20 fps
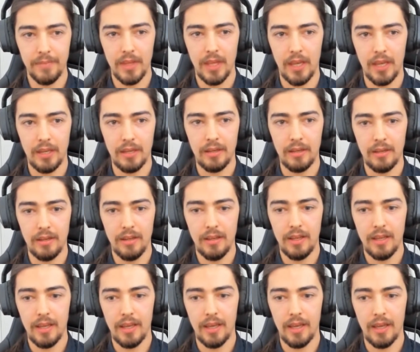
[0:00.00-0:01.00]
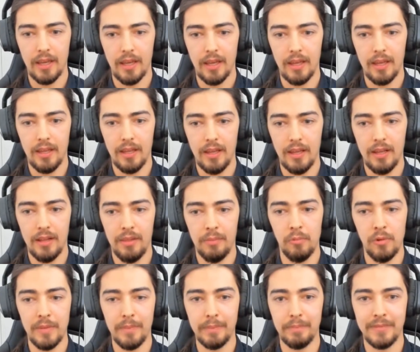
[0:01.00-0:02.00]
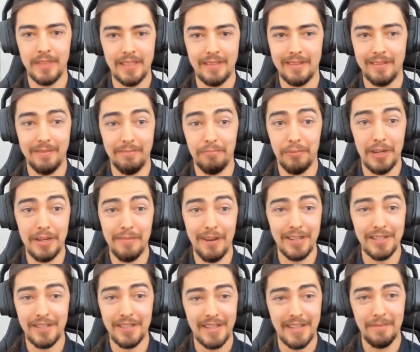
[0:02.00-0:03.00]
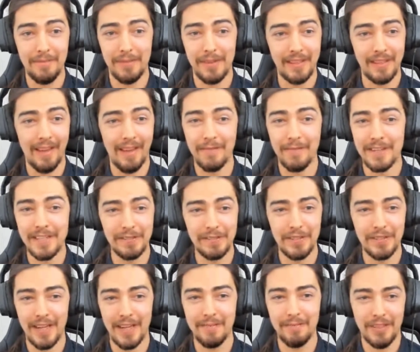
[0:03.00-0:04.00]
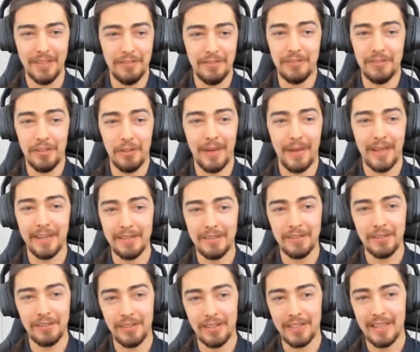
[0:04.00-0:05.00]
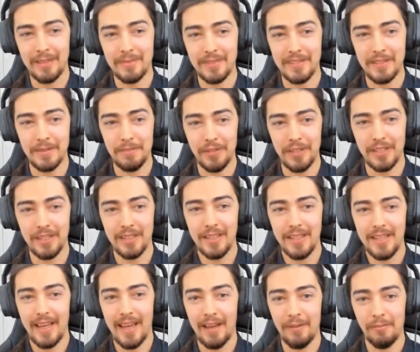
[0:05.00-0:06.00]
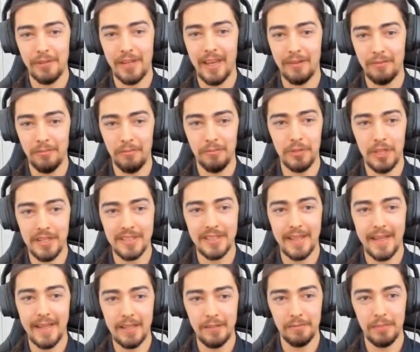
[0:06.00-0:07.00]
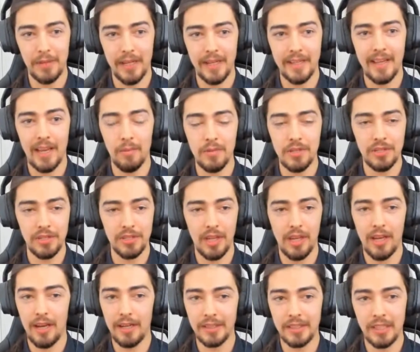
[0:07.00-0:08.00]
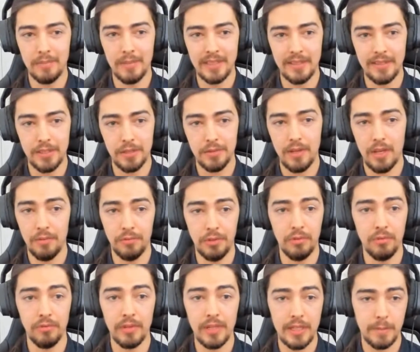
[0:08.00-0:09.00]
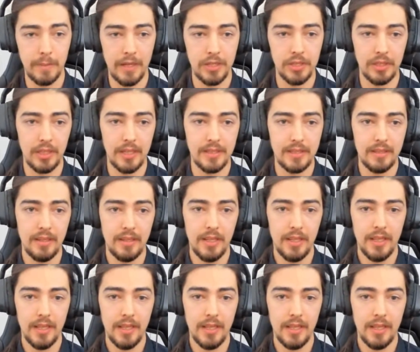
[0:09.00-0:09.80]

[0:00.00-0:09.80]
And we did pretty much the same thing every single game. Like, you can go back and look at our games in spring, and we had one style of play and we just hard committed to it, and we were really specialized.